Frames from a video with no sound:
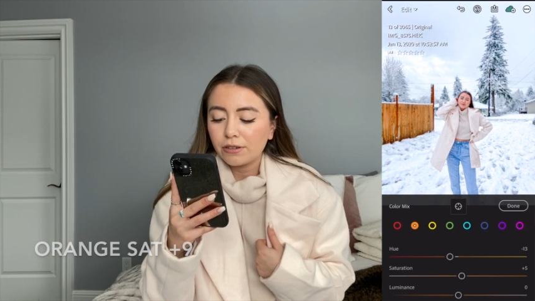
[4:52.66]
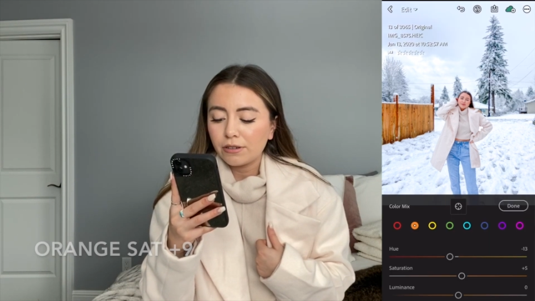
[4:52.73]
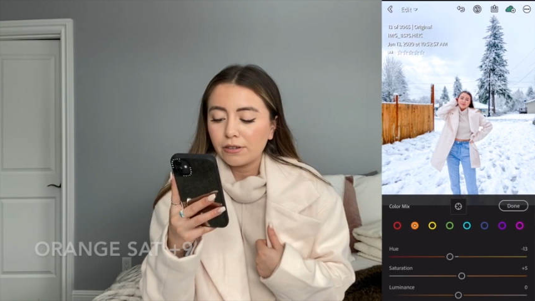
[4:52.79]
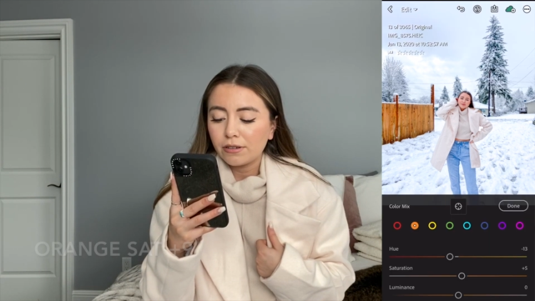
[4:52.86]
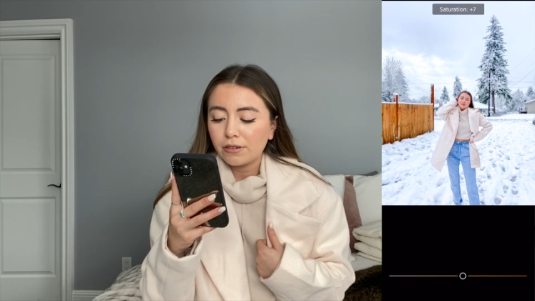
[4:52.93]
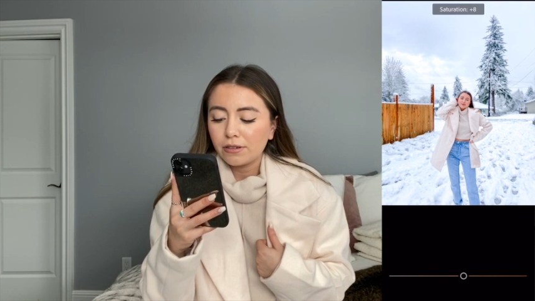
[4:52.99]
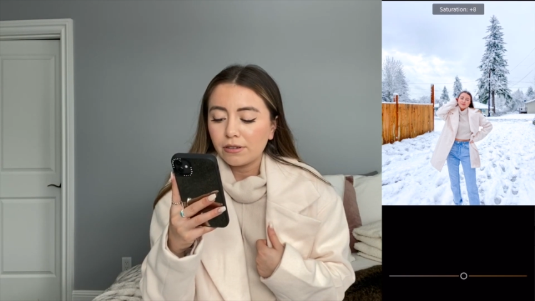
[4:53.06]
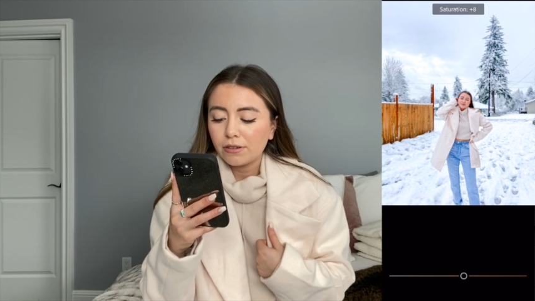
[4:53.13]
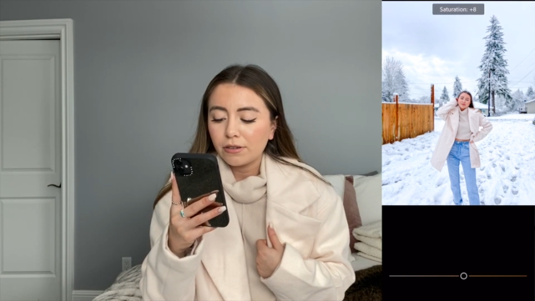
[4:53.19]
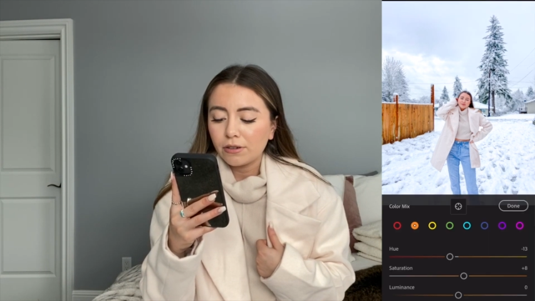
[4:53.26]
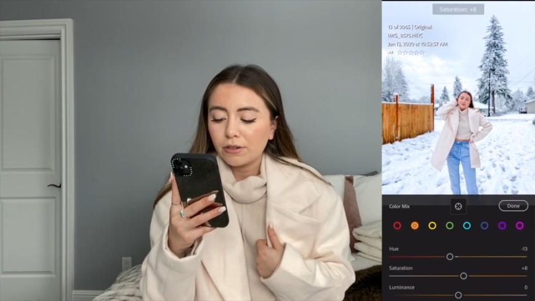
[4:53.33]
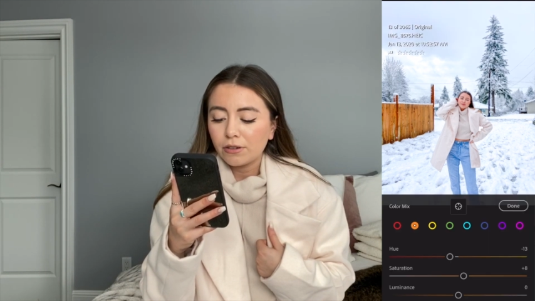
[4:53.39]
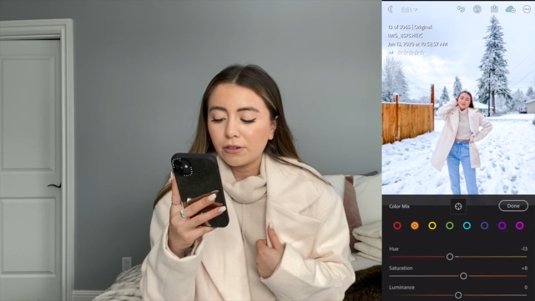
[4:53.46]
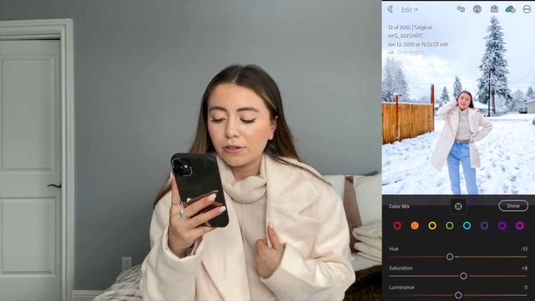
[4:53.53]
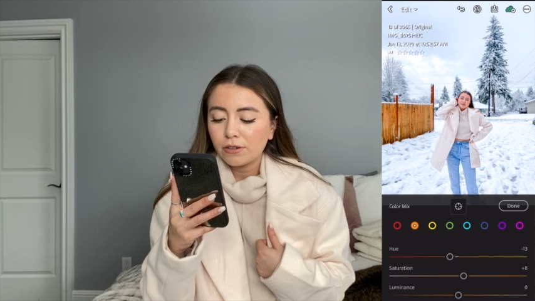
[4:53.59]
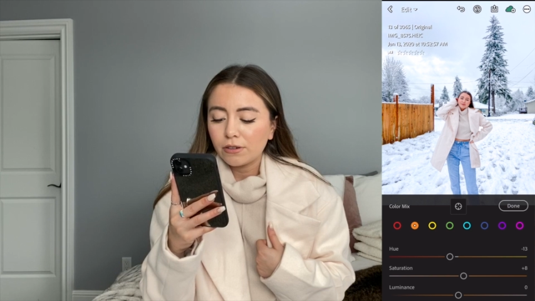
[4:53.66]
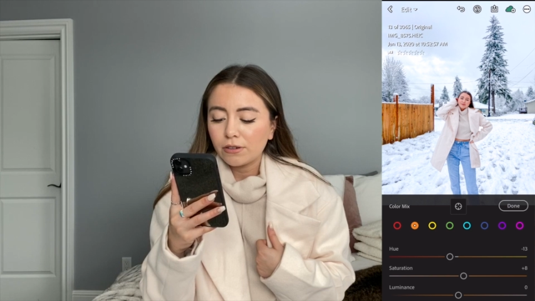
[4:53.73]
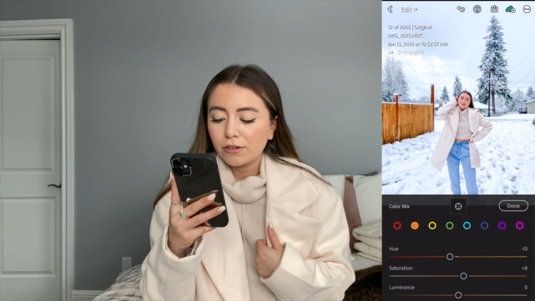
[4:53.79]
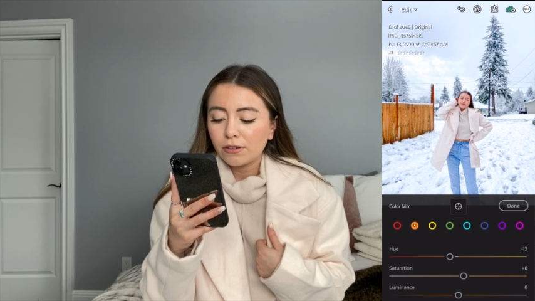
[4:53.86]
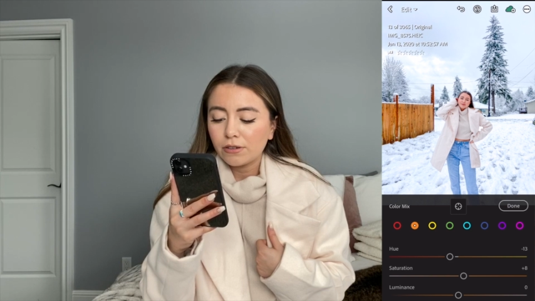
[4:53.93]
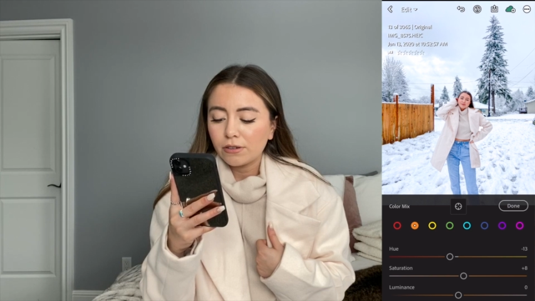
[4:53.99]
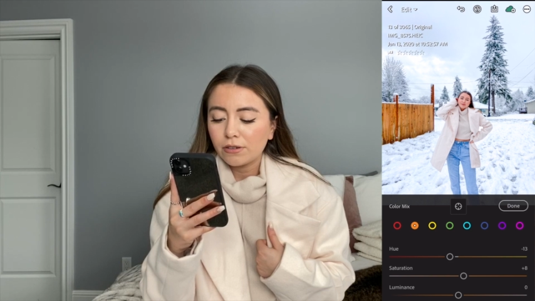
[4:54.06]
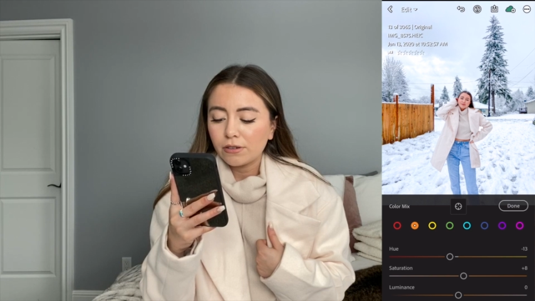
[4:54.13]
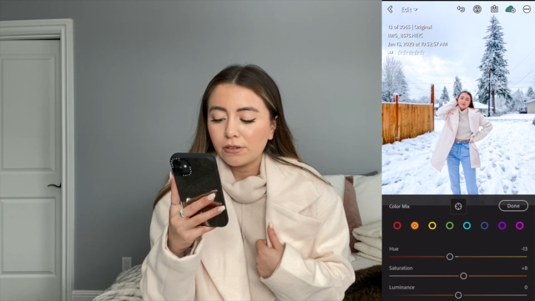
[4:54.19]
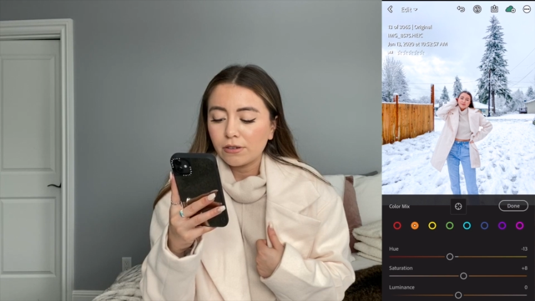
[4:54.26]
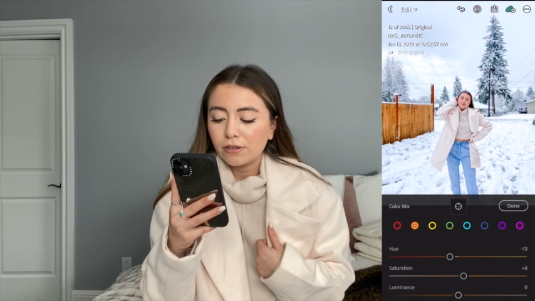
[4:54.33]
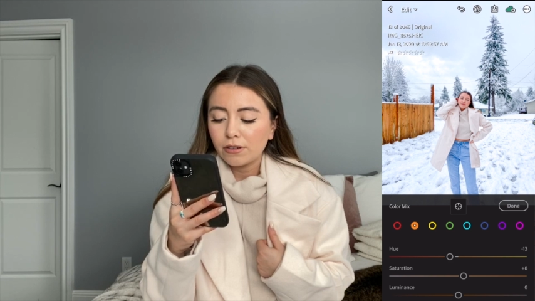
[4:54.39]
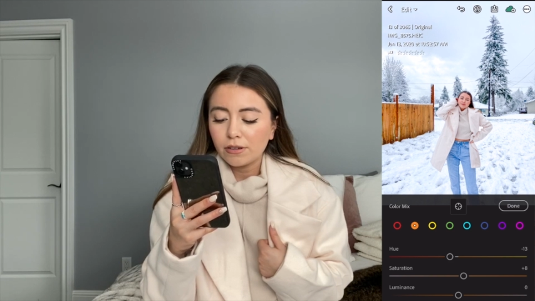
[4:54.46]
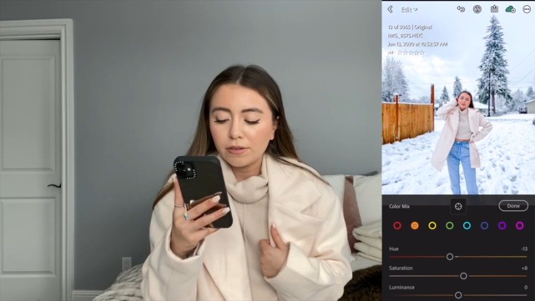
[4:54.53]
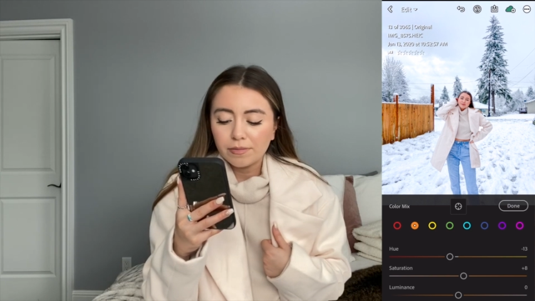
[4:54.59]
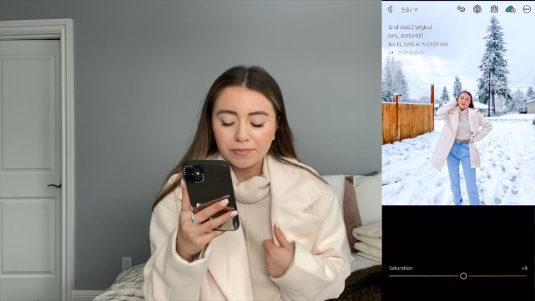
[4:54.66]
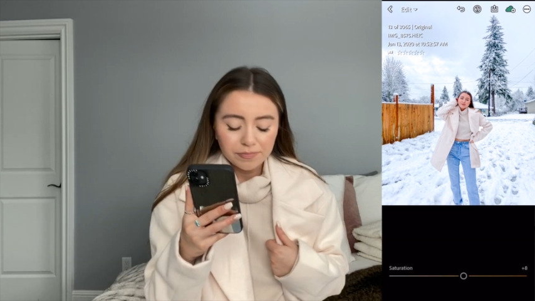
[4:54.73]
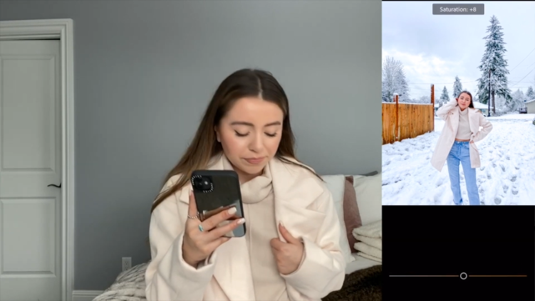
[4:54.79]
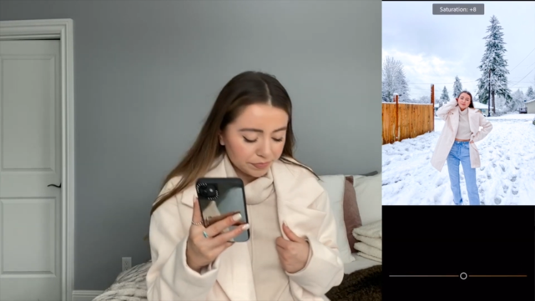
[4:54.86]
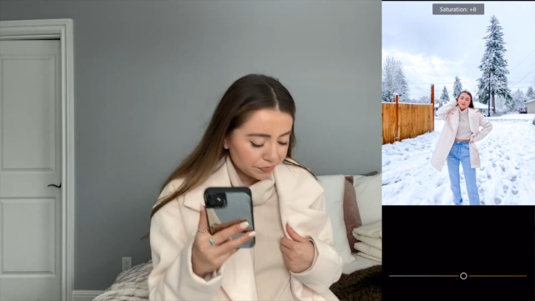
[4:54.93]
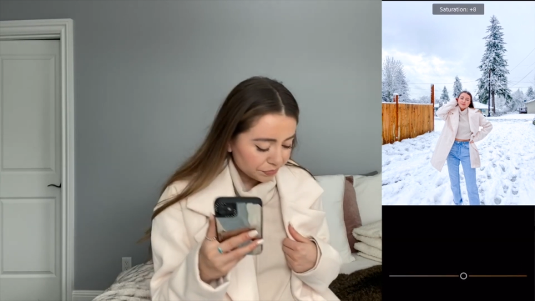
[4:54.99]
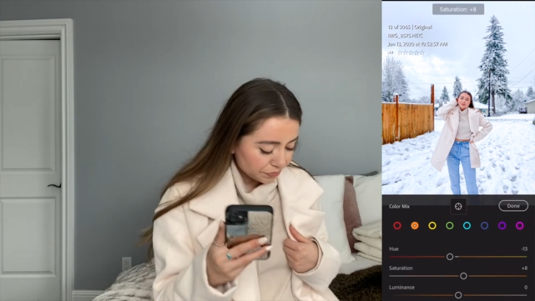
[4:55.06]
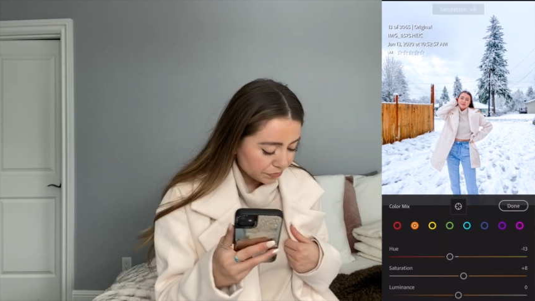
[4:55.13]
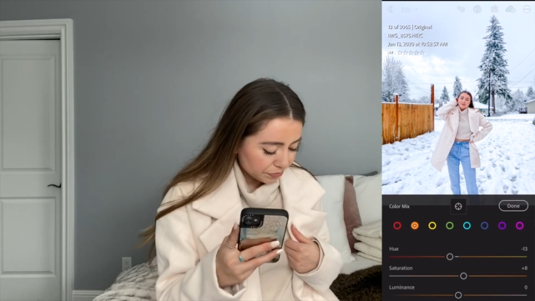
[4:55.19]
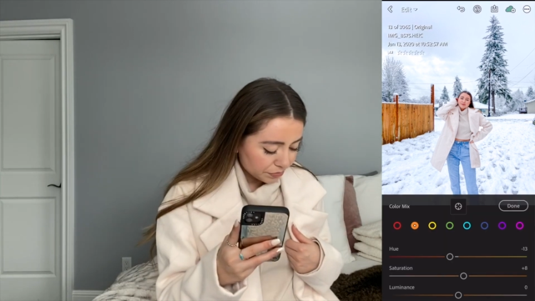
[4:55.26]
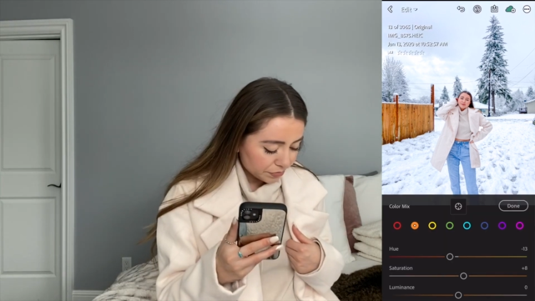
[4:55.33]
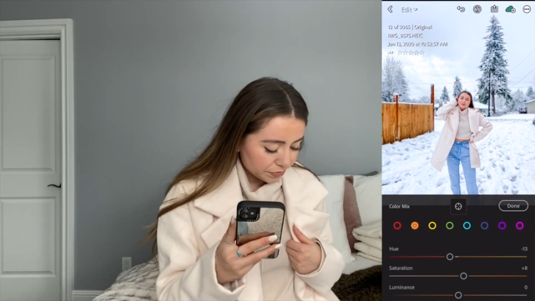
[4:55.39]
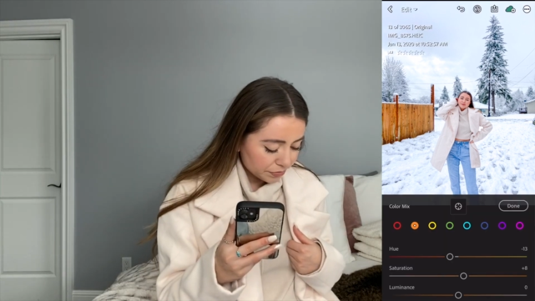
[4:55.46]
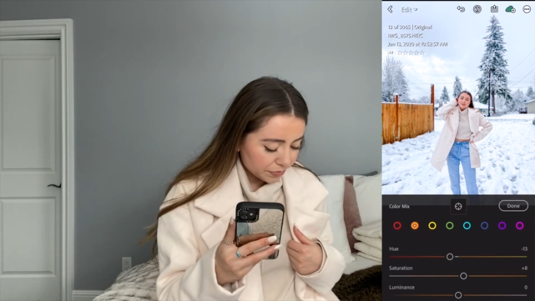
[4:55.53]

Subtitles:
No one is speaking in this clip.